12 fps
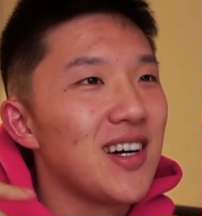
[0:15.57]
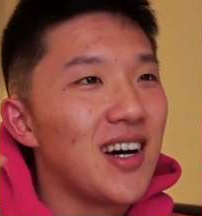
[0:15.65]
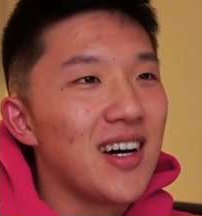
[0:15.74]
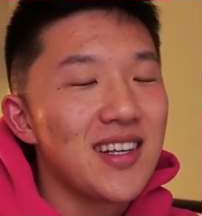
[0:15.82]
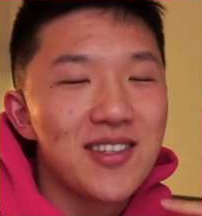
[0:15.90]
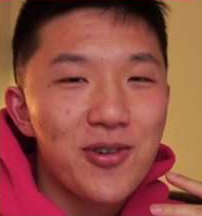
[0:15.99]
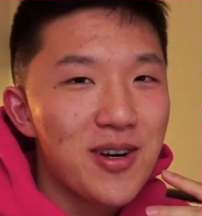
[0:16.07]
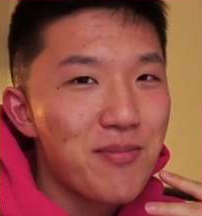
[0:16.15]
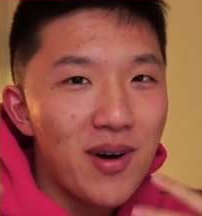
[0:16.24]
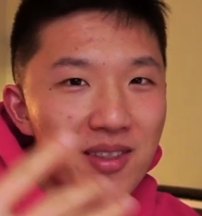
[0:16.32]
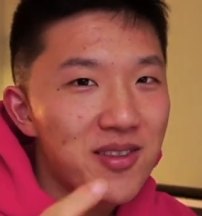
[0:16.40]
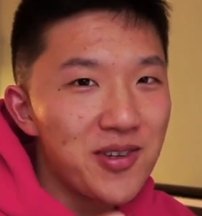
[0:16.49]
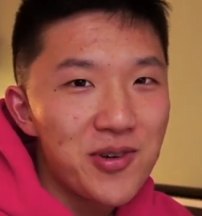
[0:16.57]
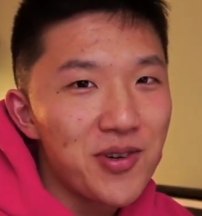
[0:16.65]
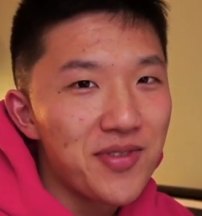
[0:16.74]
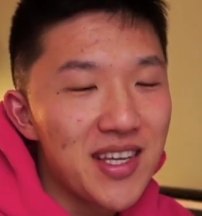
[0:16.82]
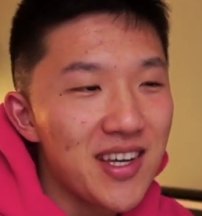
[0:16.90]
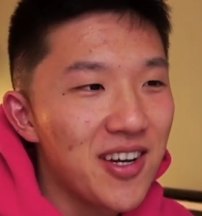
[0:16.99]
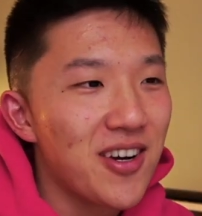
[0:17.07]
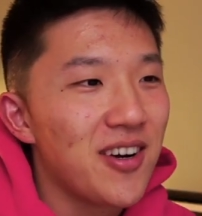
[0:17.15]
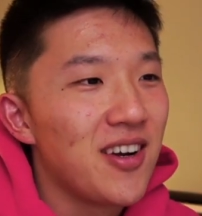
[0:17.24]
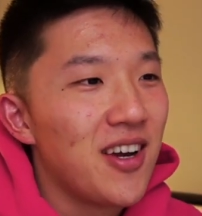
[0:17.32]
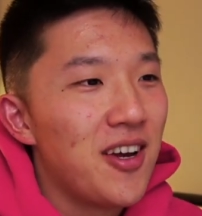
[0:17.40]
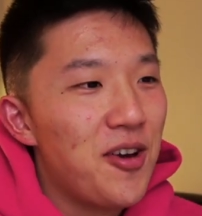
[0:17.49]
Uh, it's already month two of the
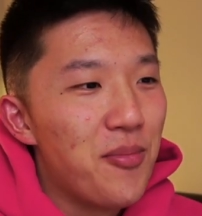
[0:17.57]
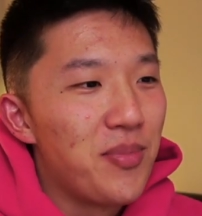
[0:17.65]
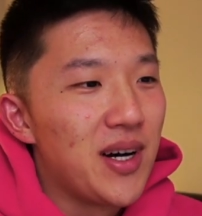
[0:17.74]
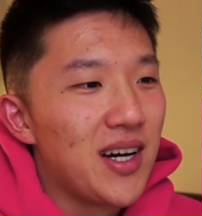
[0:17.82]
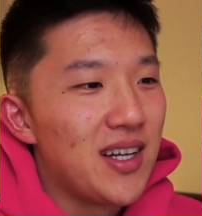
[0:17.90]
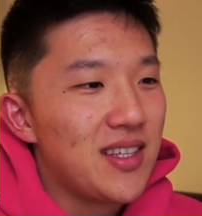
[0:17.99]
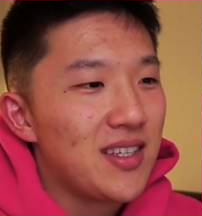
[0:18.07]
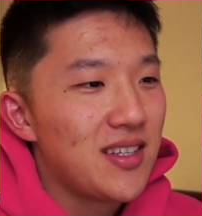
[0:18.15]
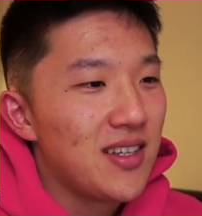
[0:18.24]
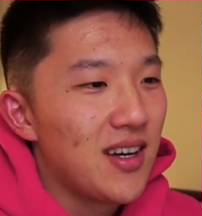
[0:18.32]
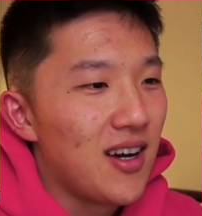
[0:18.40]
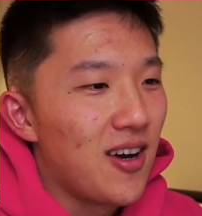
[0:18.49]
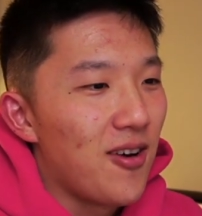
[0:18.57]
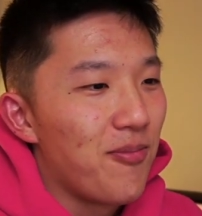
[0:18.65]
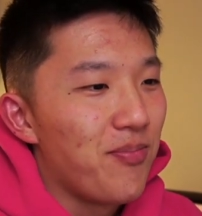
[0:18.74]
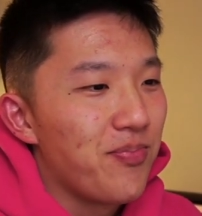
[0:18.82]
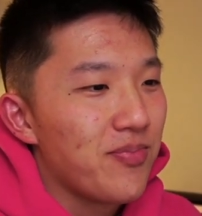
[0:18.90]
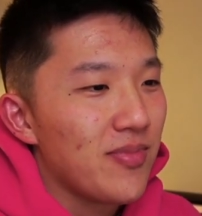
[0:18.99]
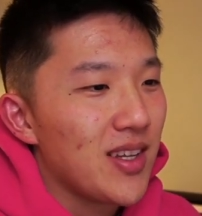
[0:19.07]
year, but um,